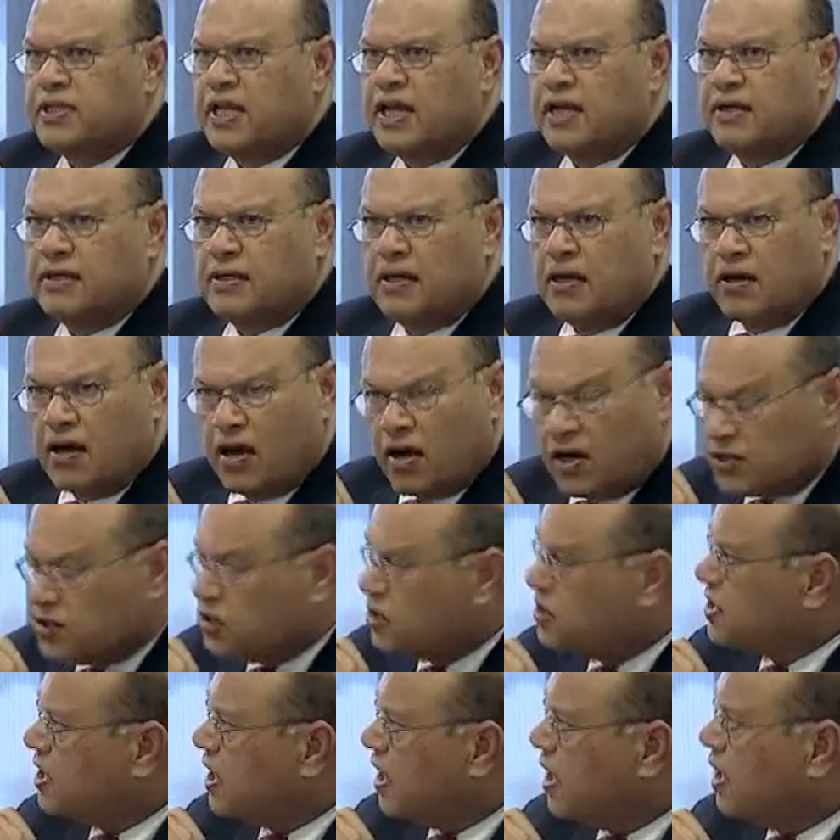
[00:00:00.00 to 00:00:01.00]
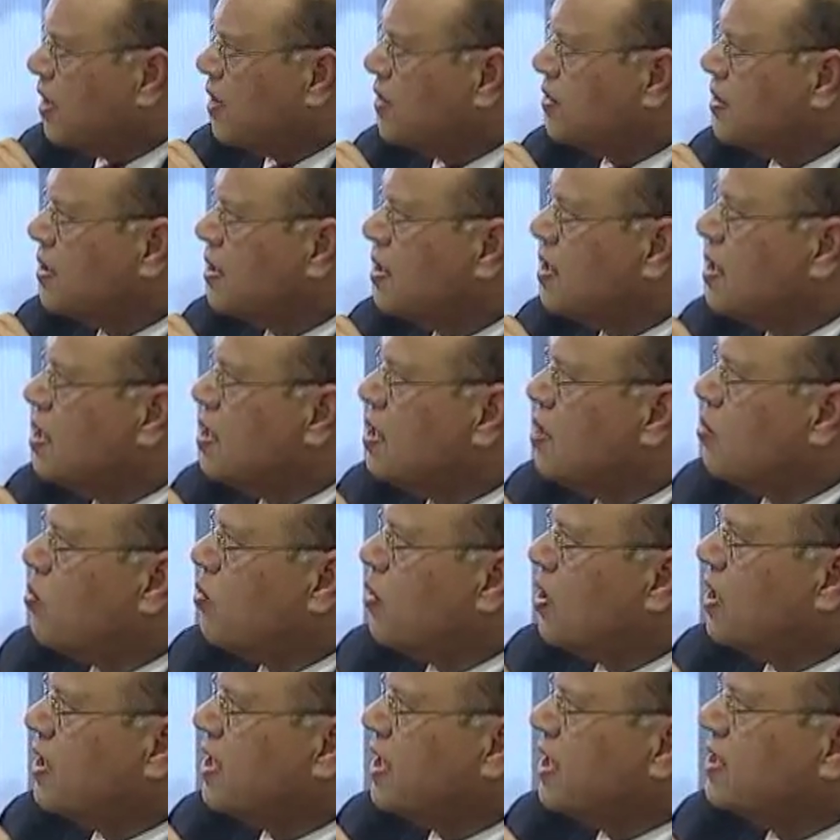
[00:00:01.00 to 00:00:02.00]
that large scale.
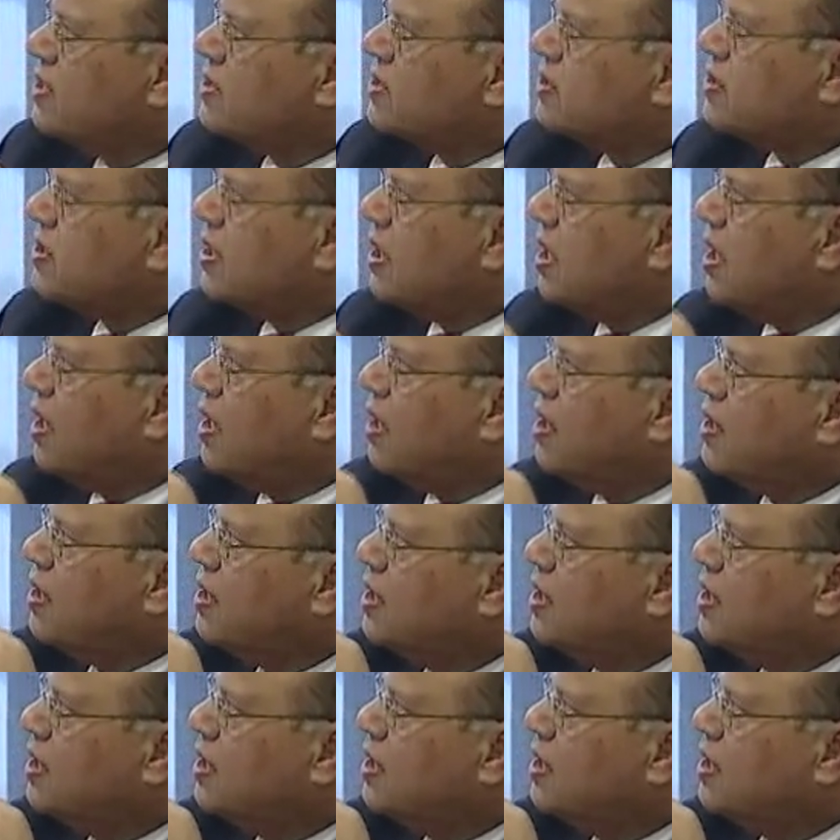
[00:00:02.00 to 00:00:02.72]
One is the